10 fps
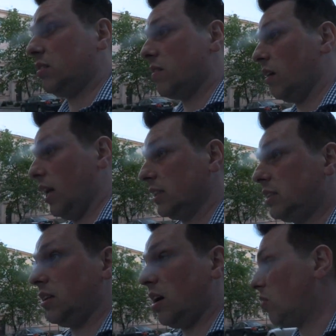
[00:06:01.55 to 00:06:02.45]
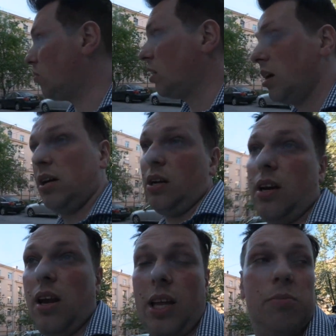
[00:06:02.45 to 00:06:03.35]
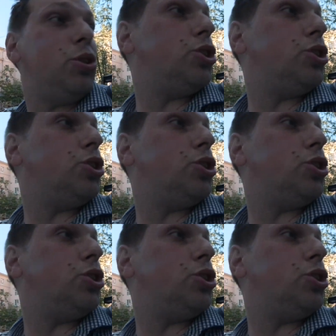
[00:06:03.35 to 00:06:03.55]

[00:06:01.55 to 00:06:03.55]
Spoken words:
the lens now, and let me